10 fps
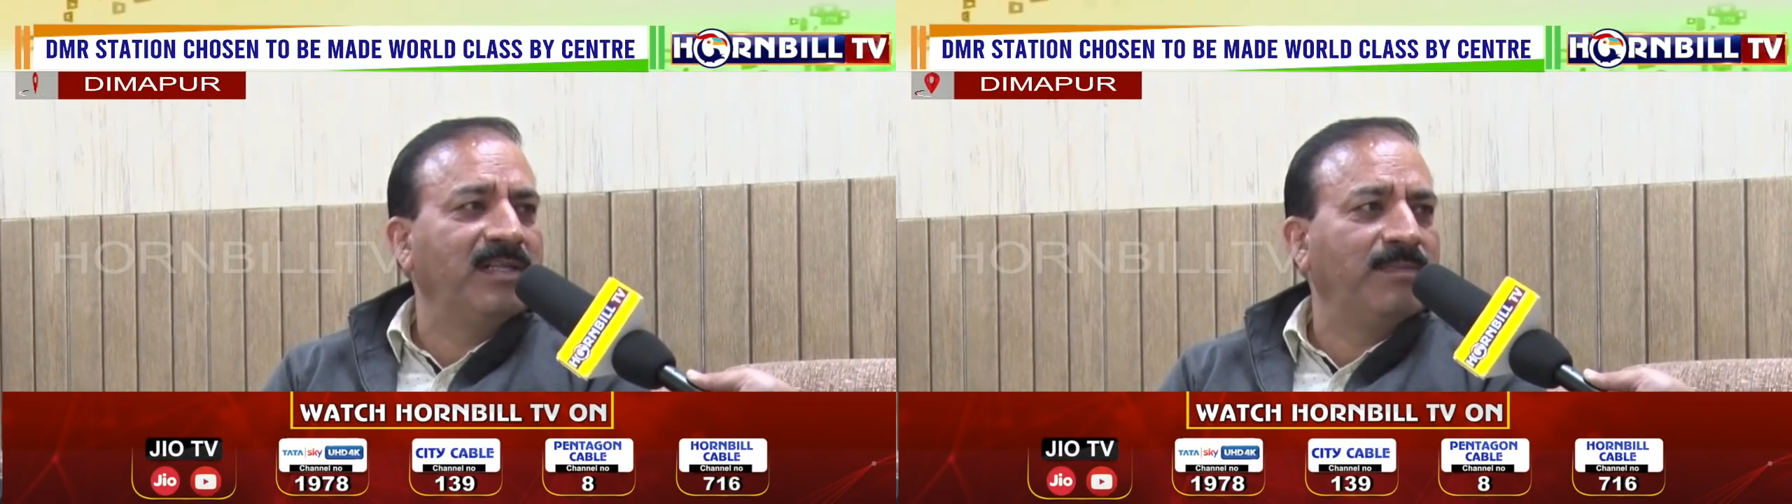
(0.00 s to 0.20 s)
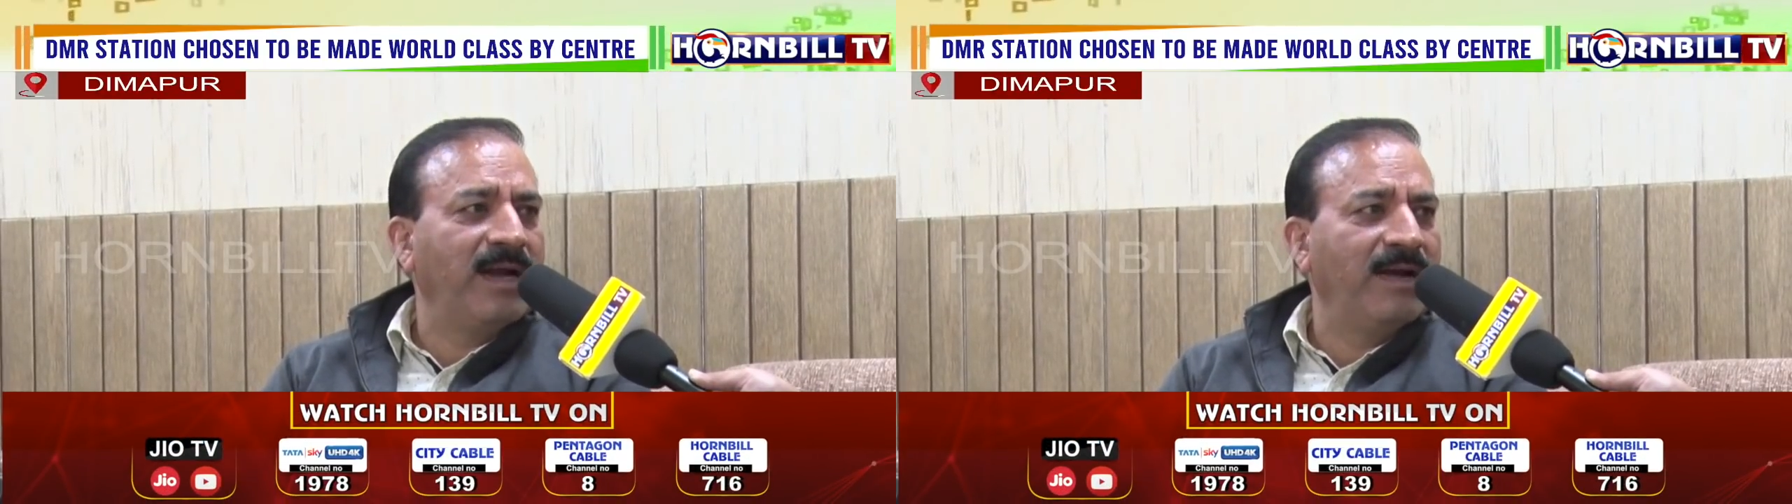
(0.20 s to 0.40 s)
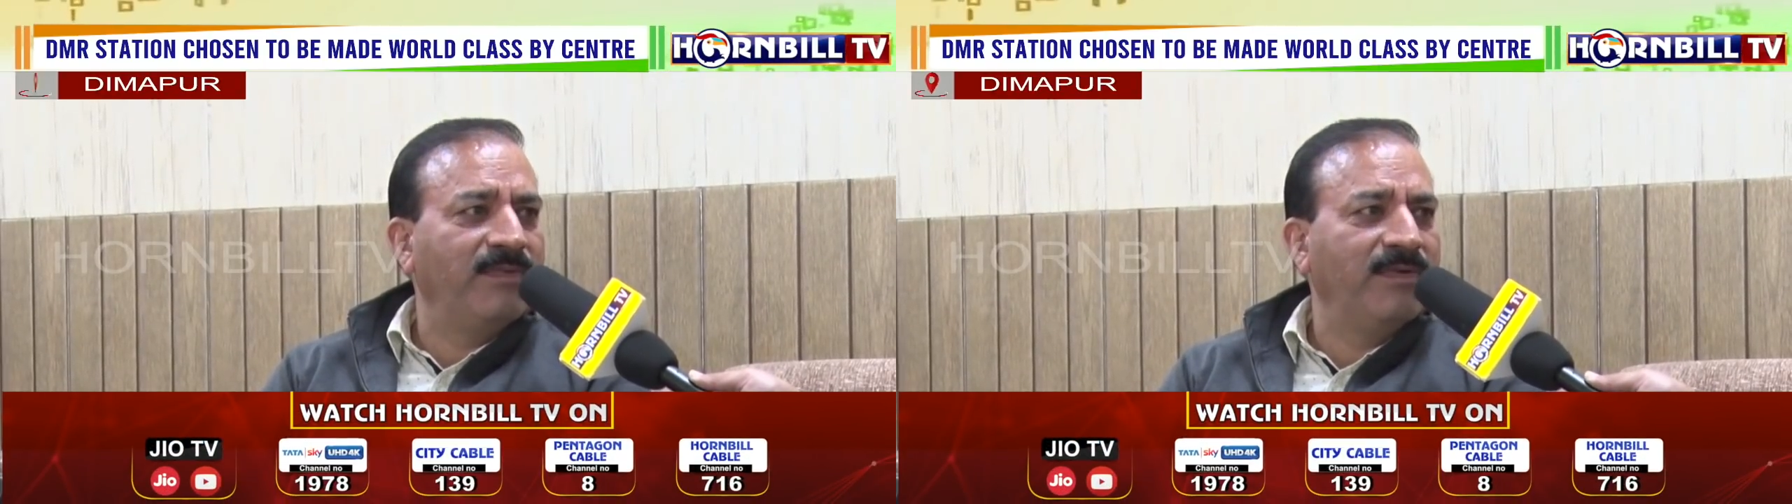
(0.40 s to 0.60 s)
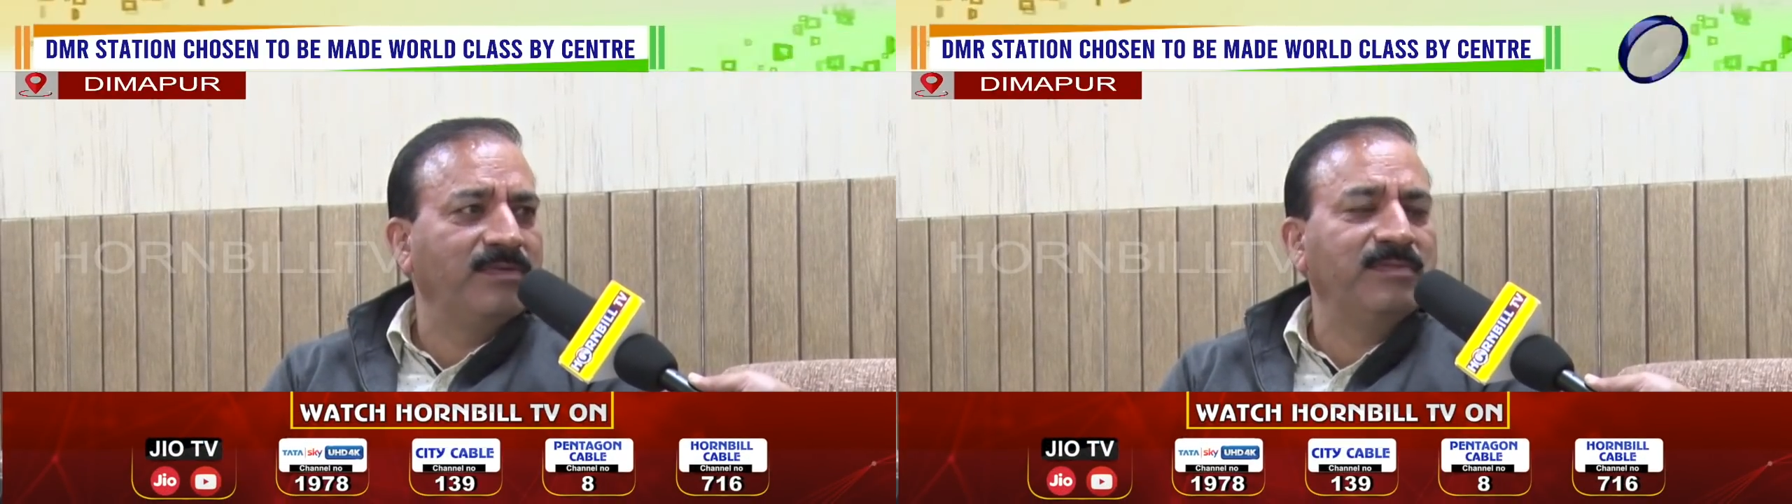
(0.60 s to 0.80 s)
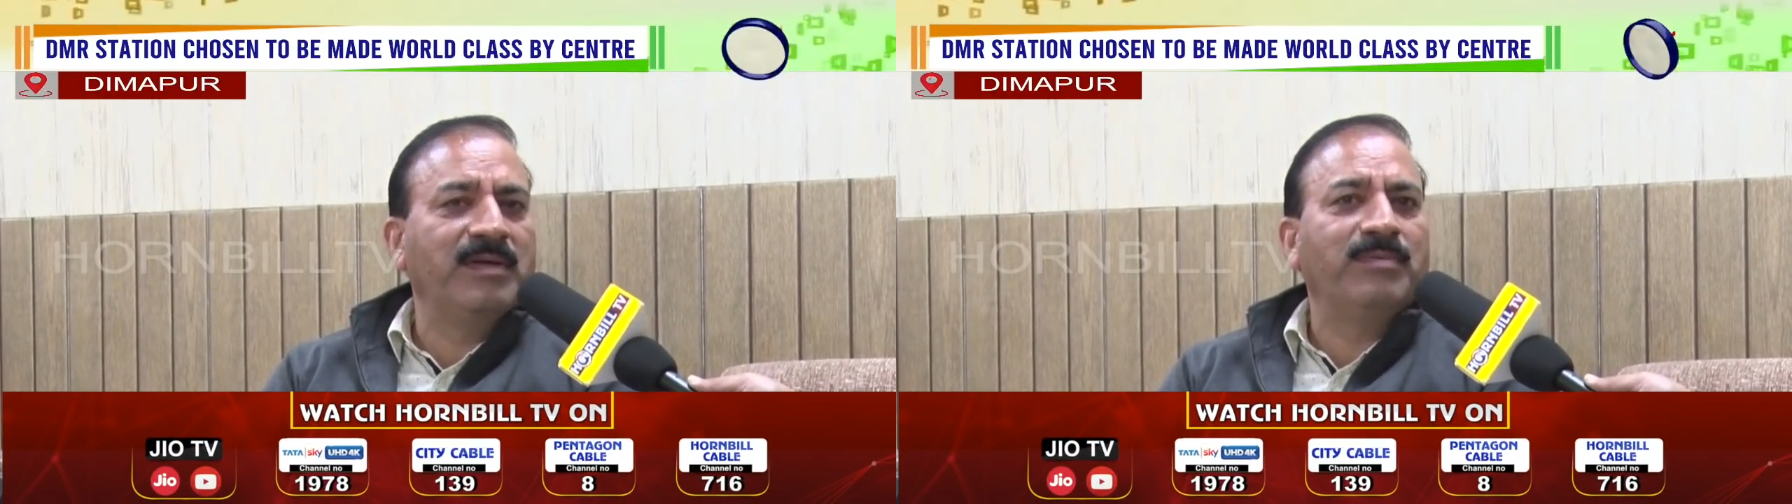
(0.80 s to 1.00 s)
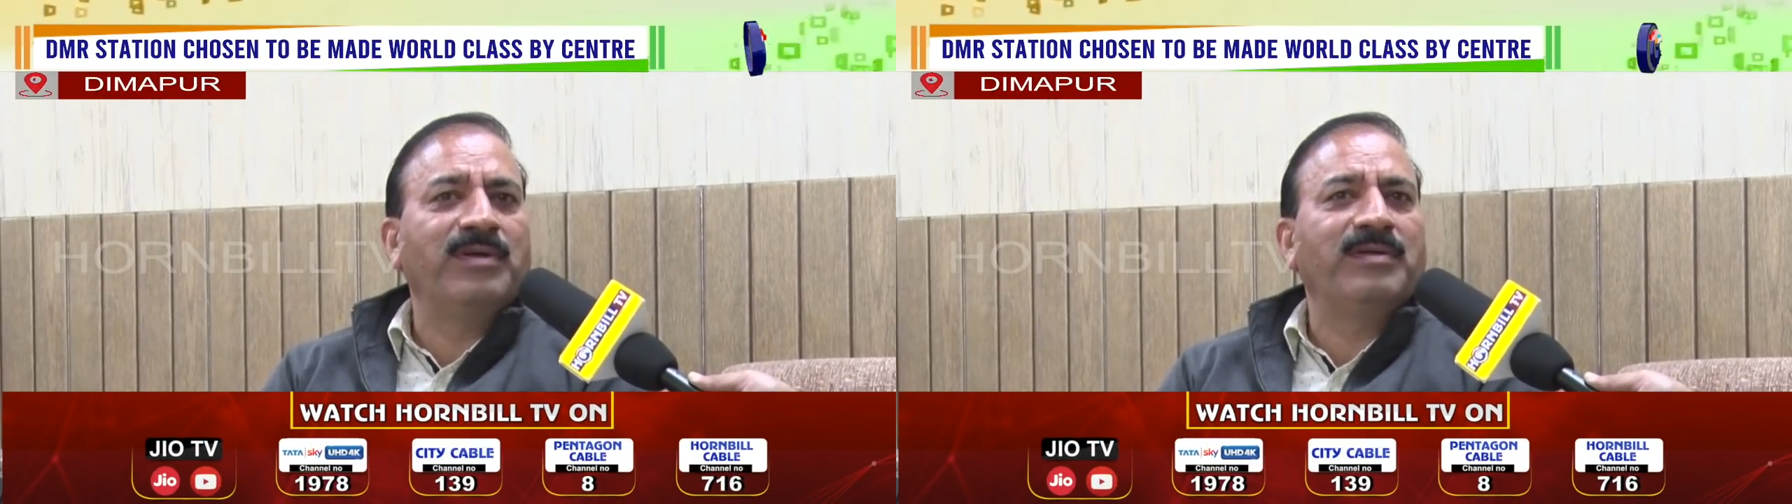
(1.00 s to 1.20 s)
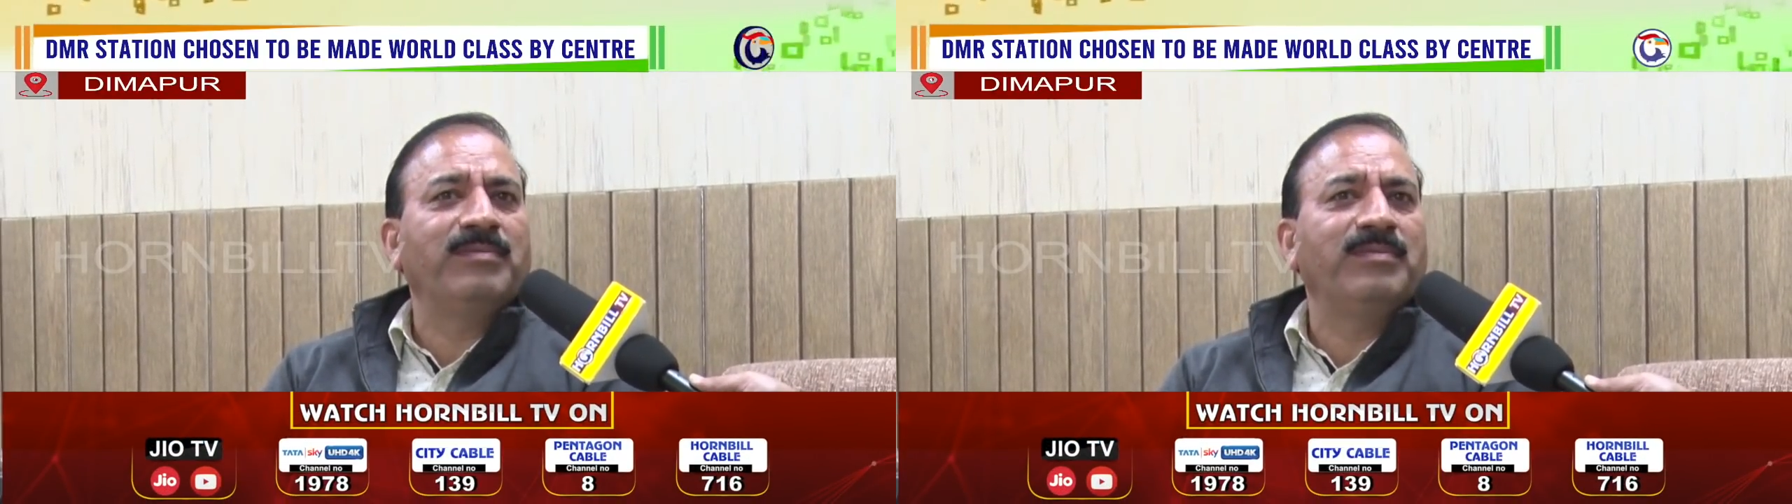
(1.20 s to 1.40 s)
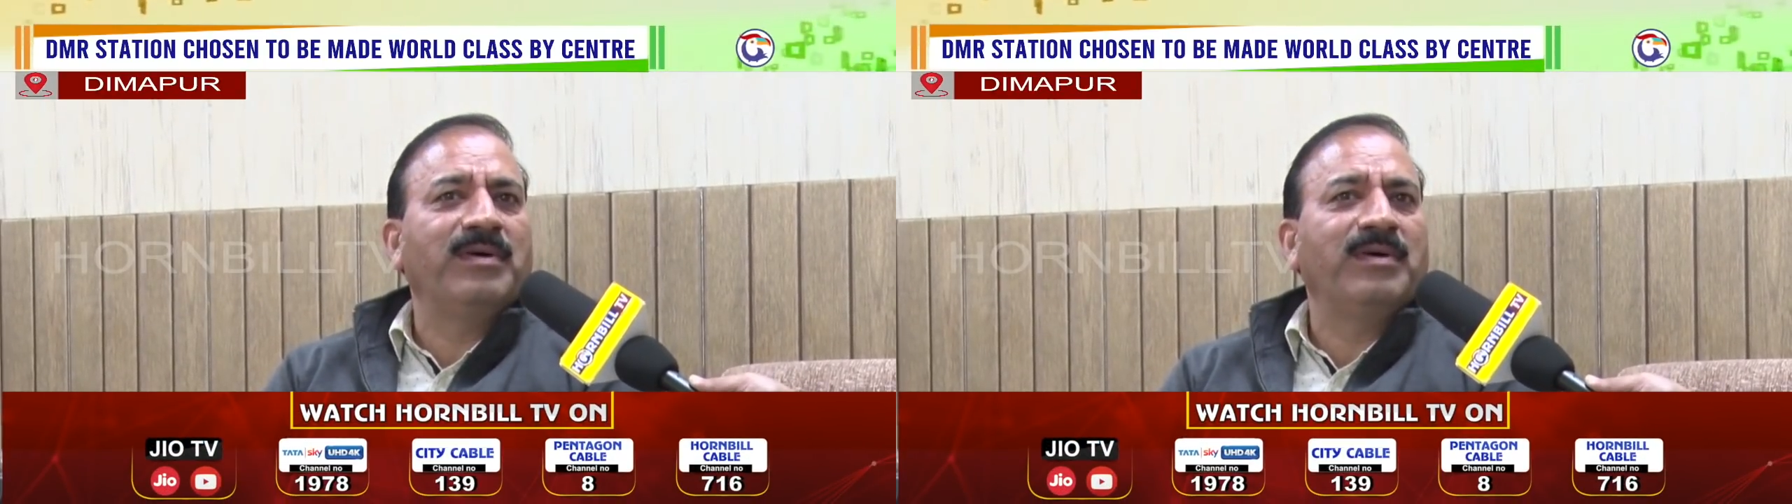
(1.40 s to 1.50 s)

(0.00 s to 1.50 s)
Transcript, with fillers: the platforms, we are putting,